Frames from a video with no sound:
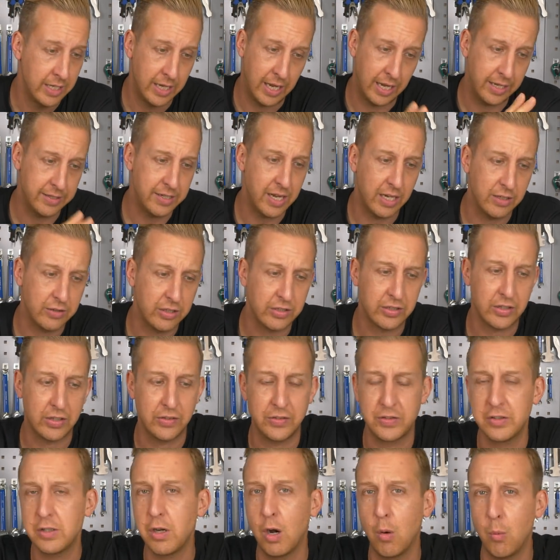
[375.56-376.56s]
And yeah, just
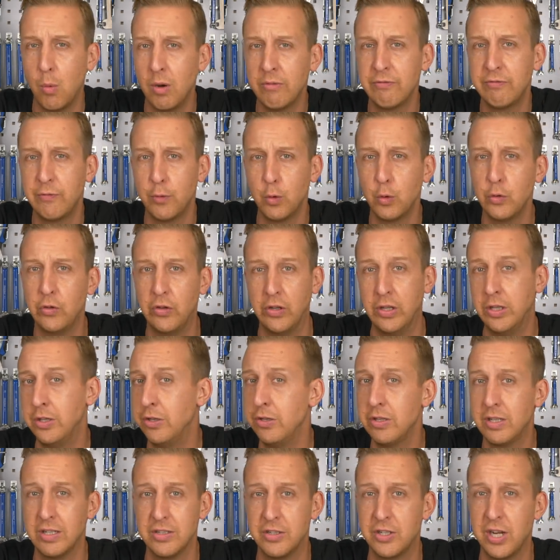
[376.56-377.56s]
because it's got 140,
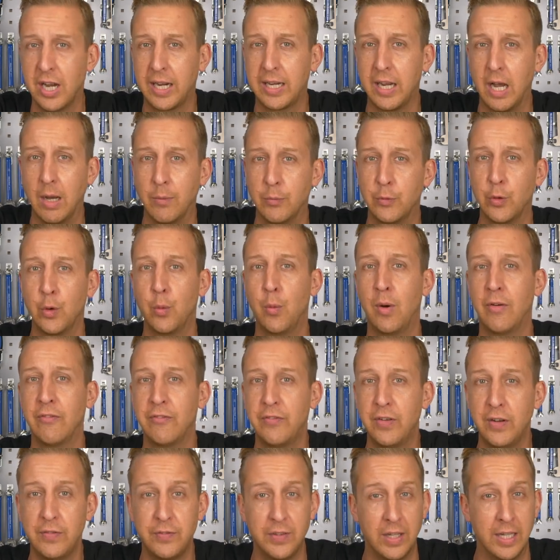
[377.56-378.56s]
you could jack it up to a
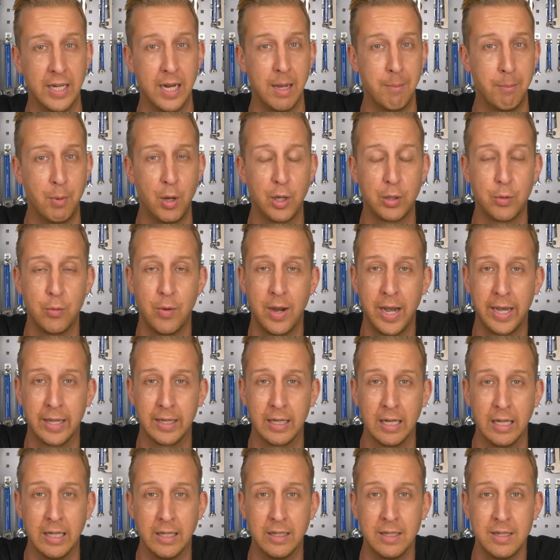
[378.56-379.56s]
150 and that bike will
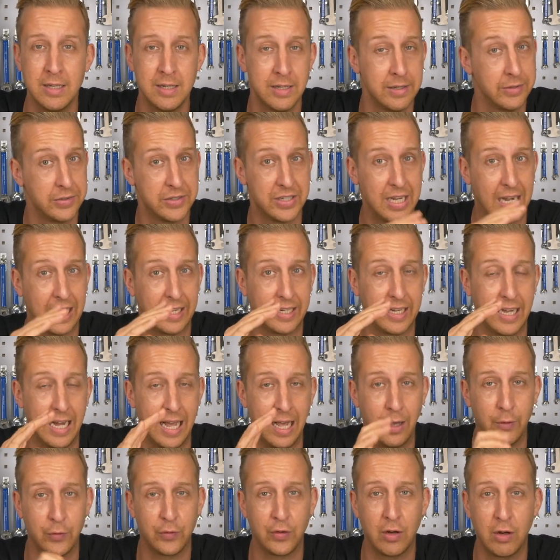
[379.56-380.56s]
handle it. Slacken it
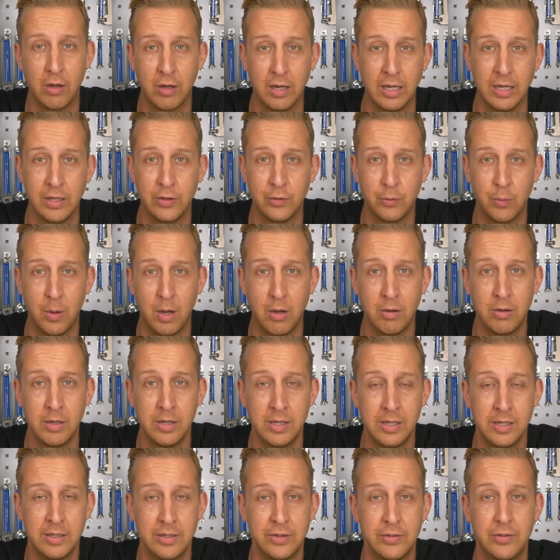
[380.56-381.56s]
out slightly as well.
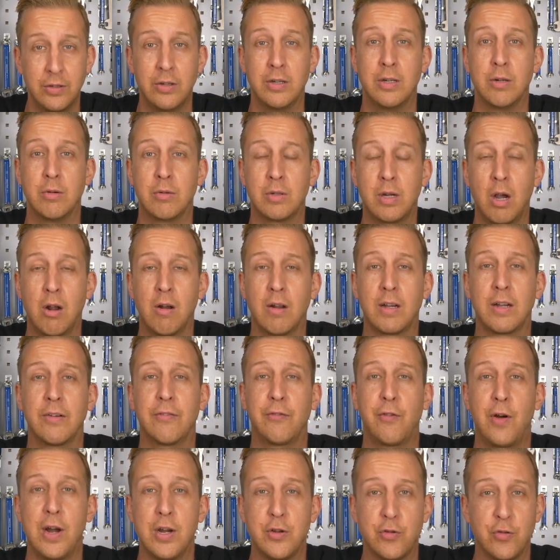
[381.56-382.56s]
Dude, it'll go like a
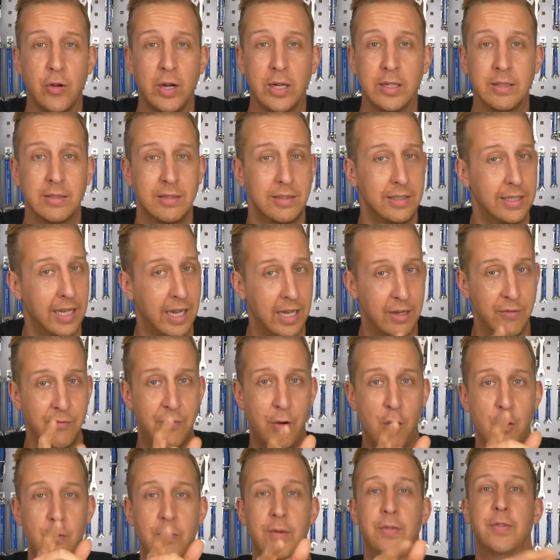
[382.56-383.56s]
freight train. Get
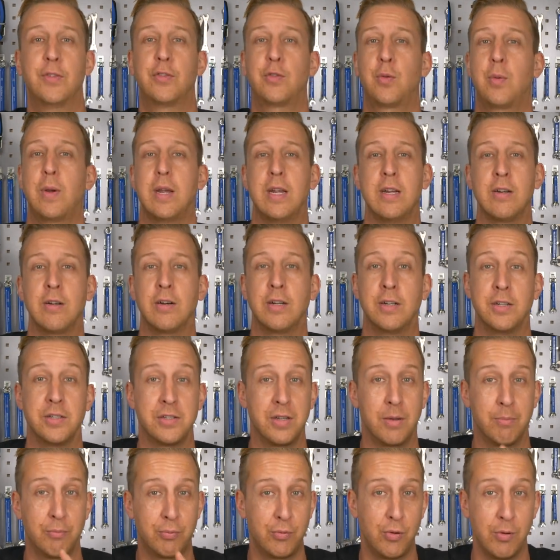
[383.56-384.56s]
involved with the
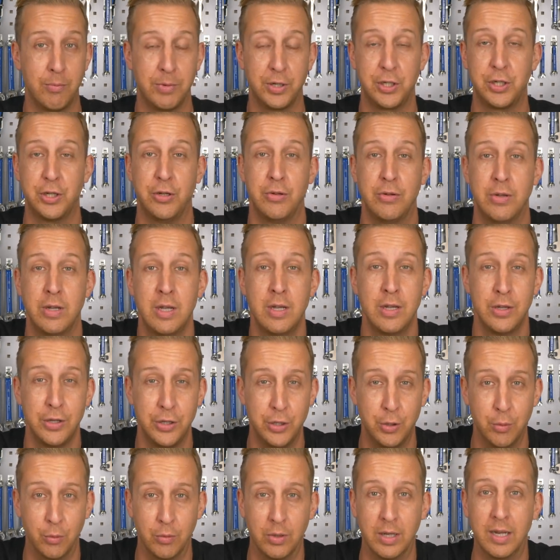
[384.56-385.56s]
29ers. I promise you,
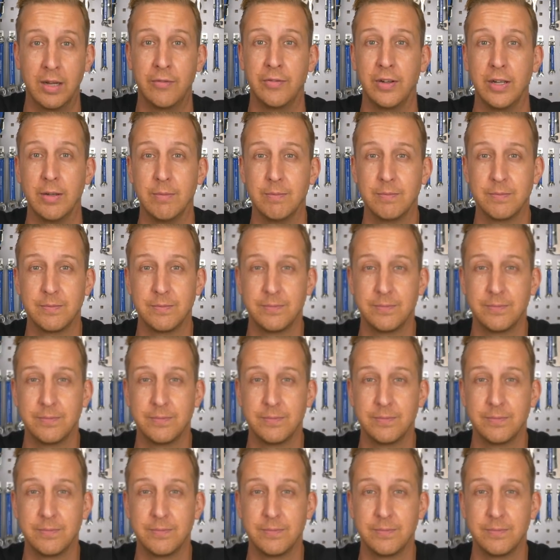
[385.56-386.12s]
you will love it.